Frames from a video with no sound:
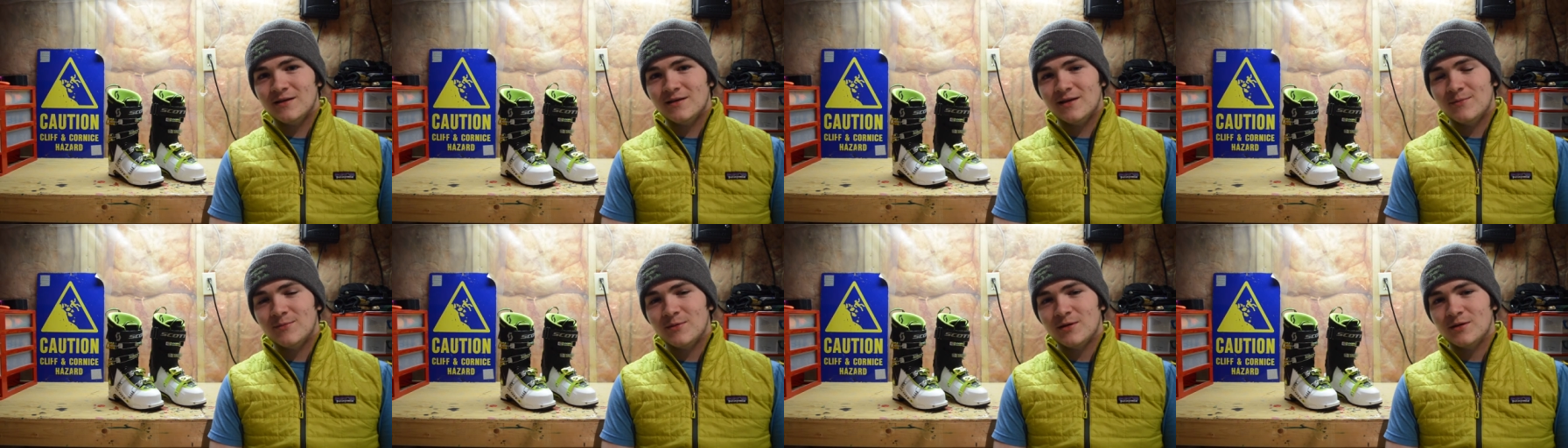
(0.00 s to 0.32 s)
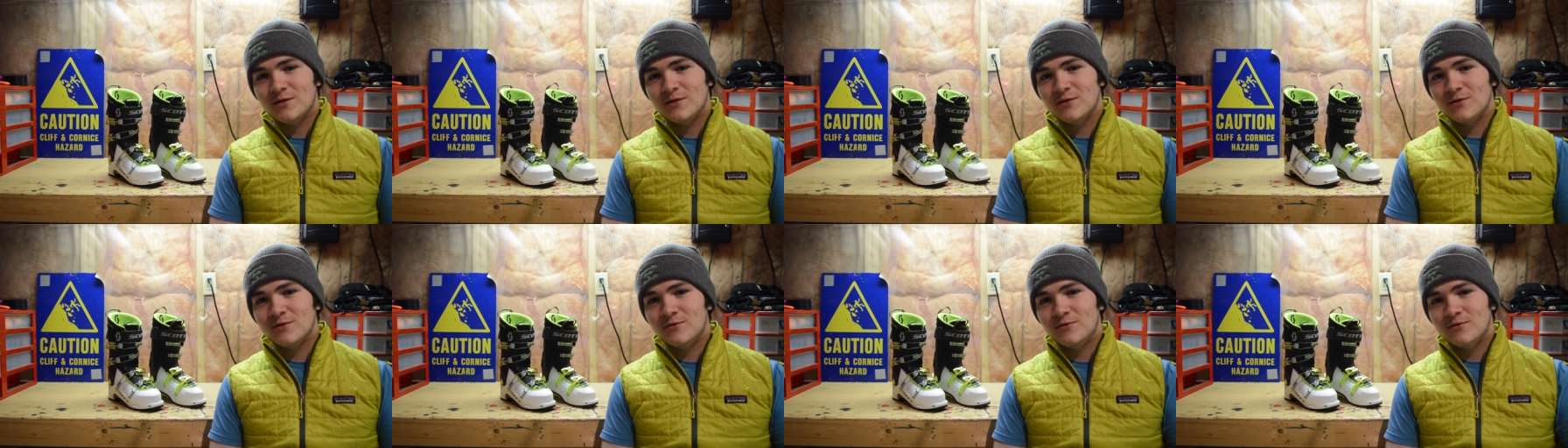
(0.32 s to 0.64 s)
Let me
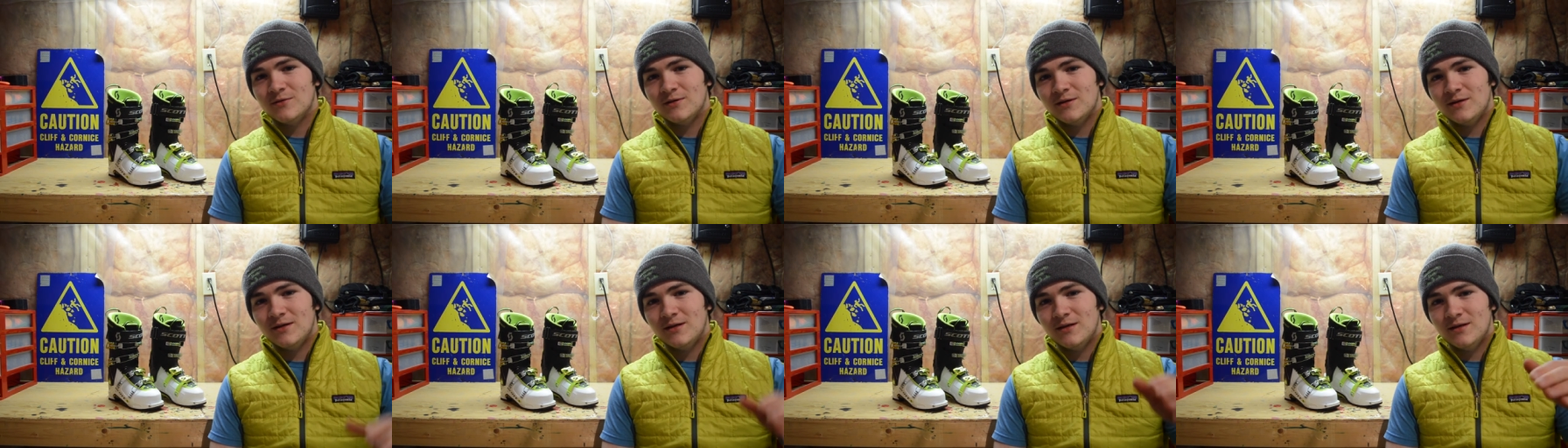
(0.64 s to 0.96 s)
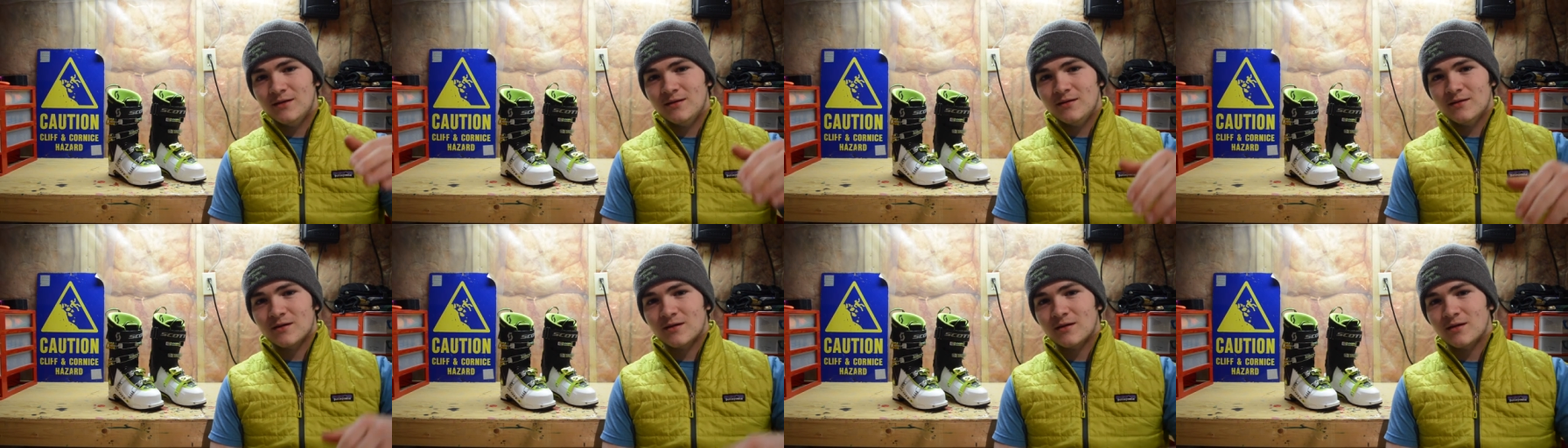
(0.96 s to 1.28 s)
know
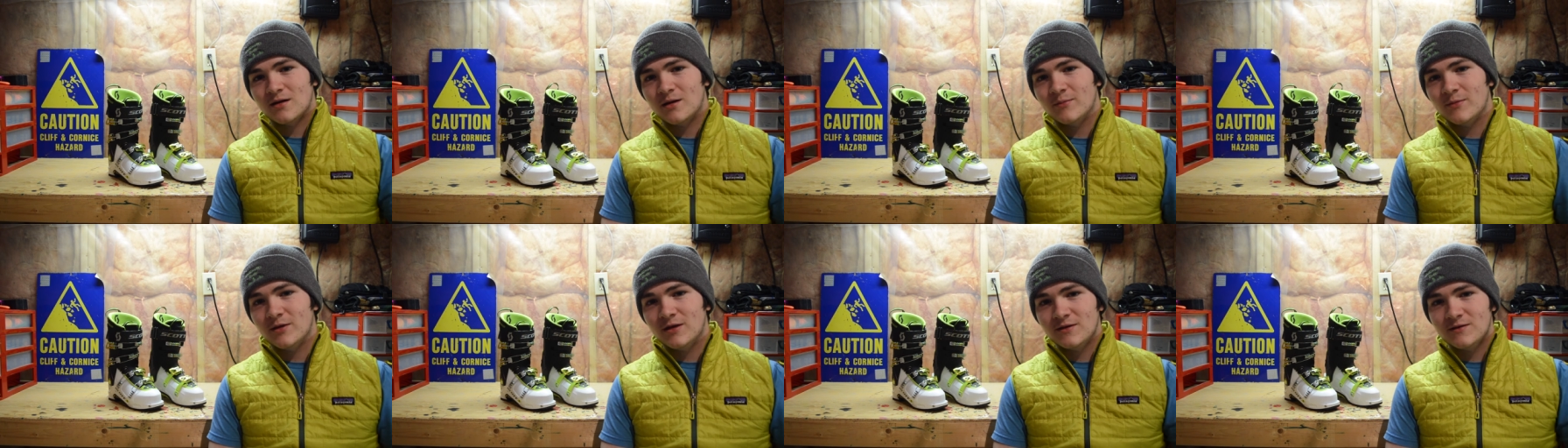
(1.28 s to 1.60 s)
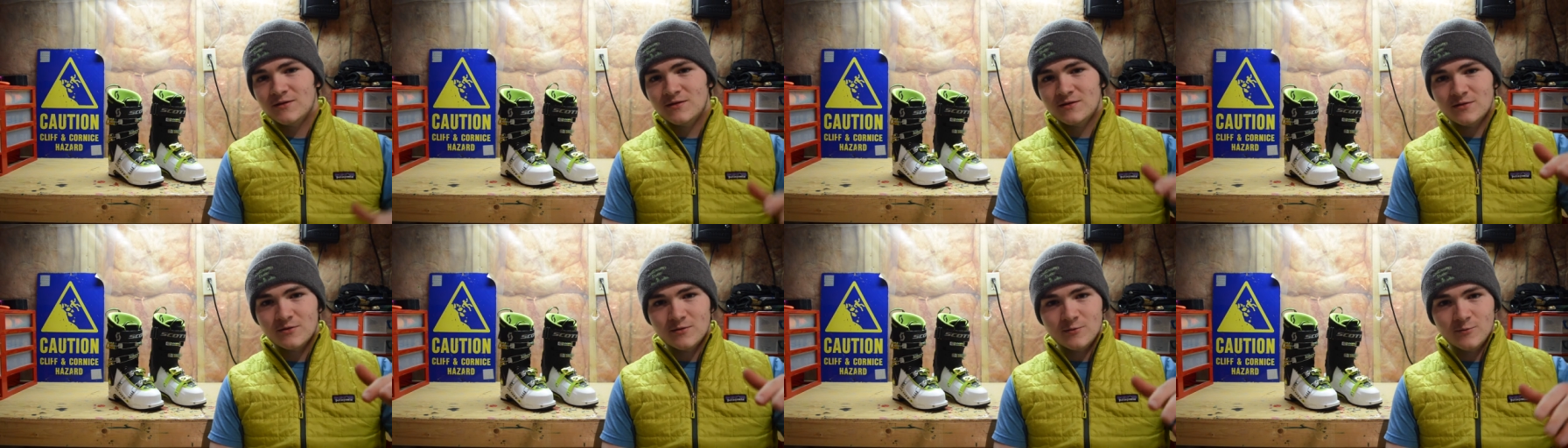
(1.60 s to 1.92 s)
in the
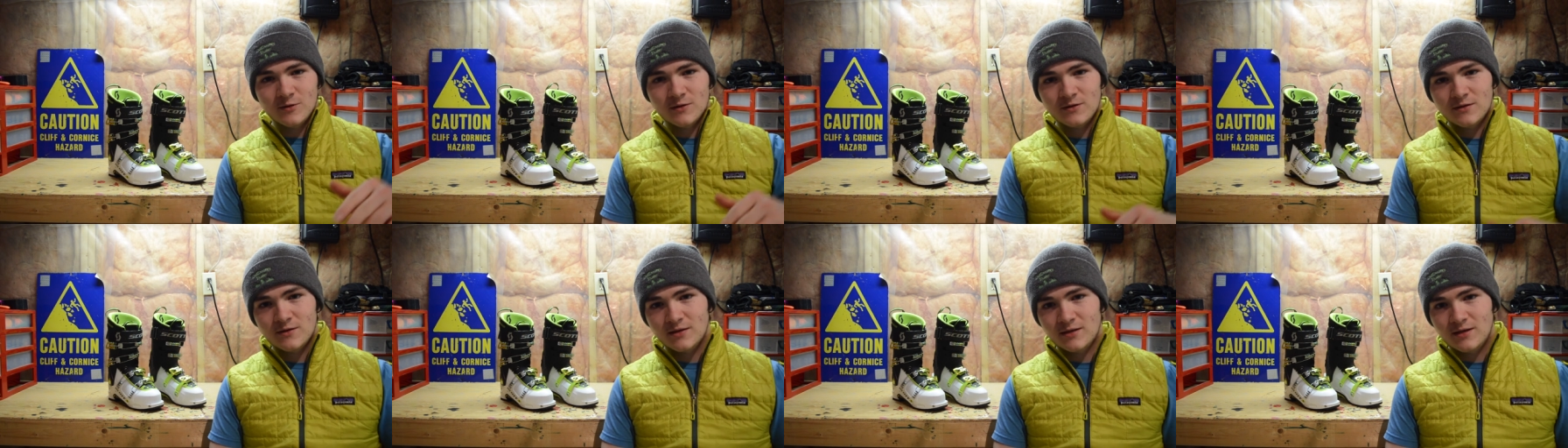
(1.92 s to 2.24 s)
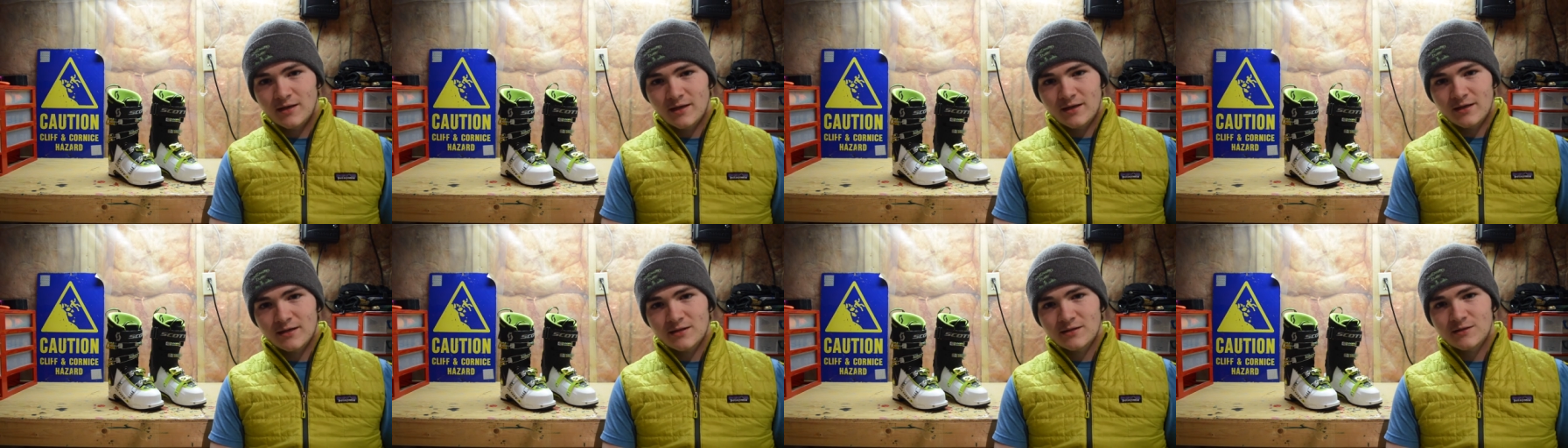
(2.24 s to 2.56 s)
comments with the
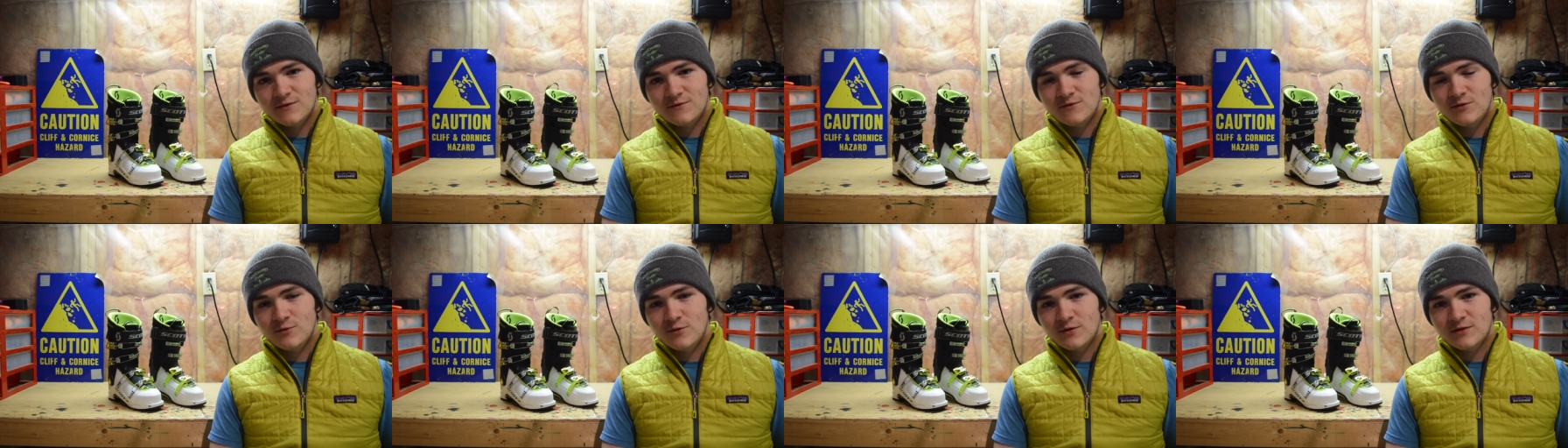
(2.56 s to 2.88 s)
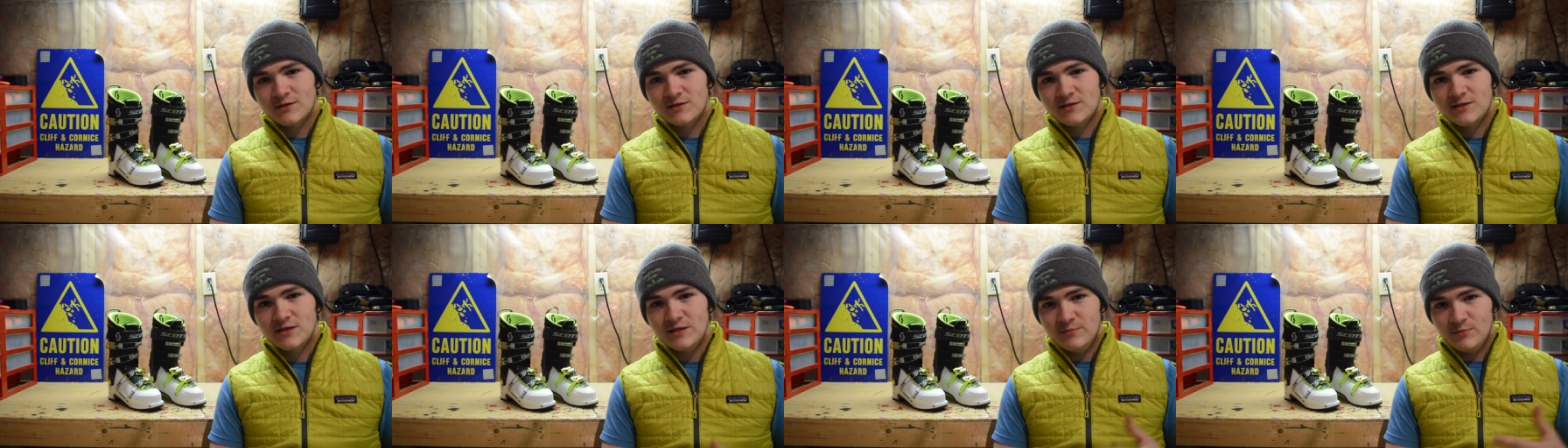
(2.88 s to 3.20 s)
likes if you
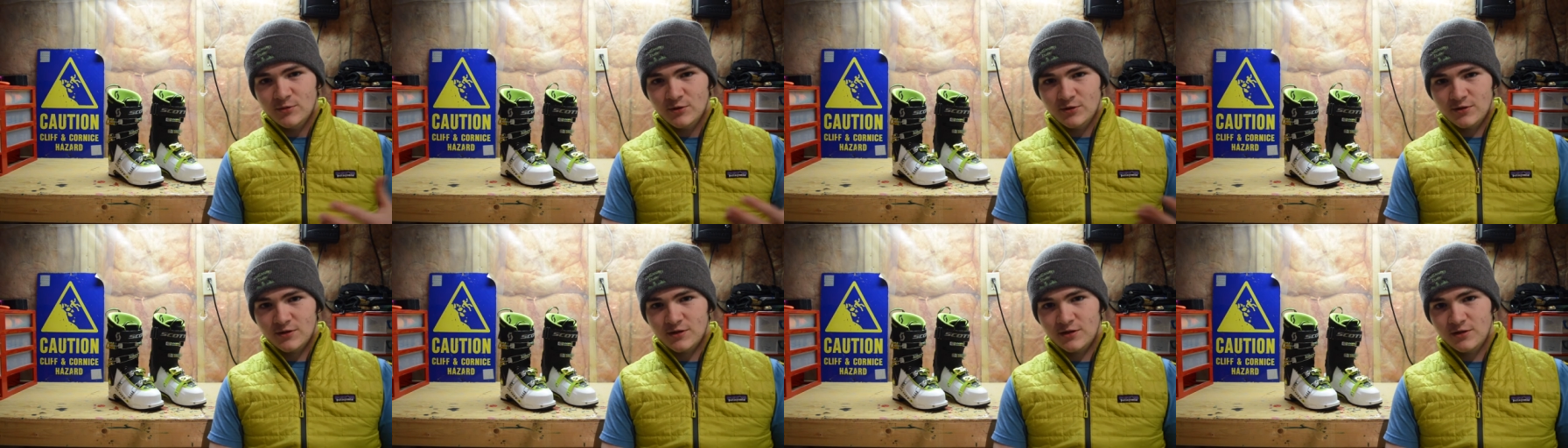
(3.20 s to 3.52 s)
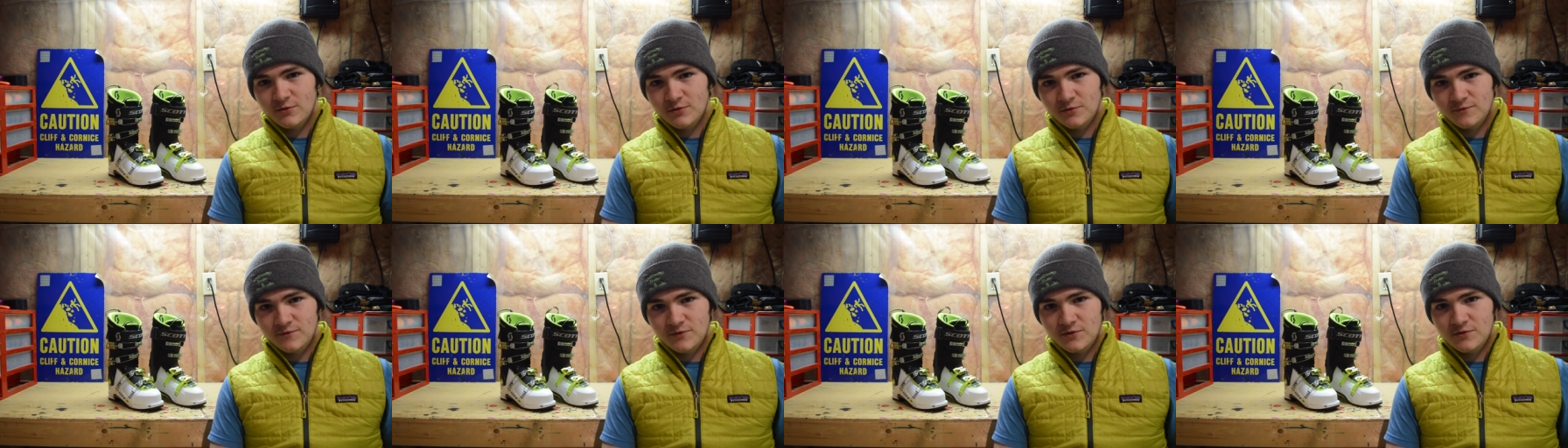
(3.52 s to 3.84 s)
want to see more
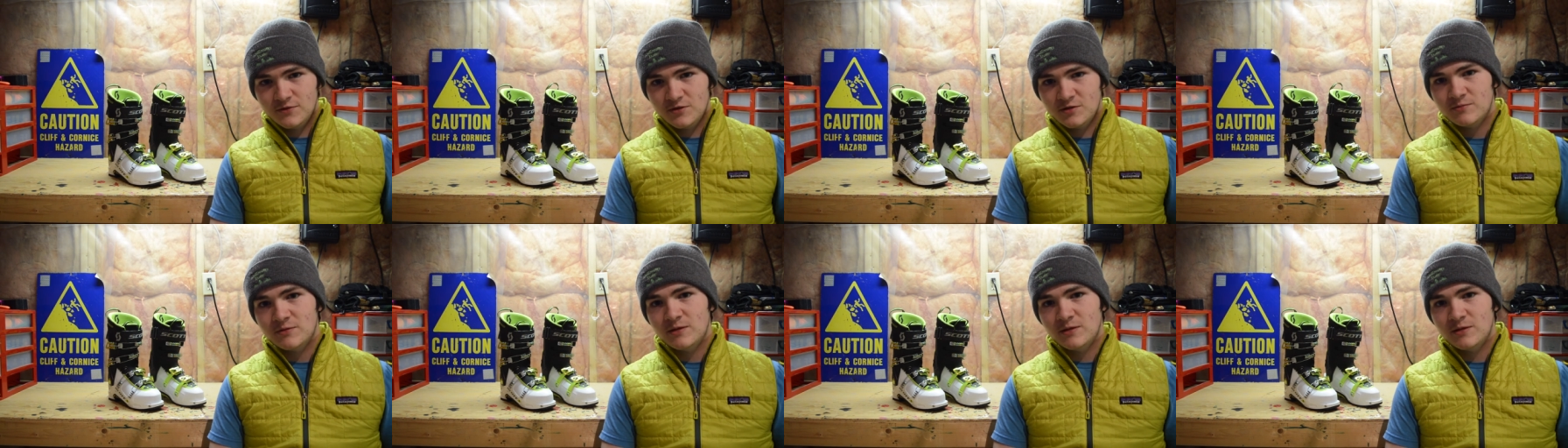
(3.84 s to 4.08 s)
gear reviews.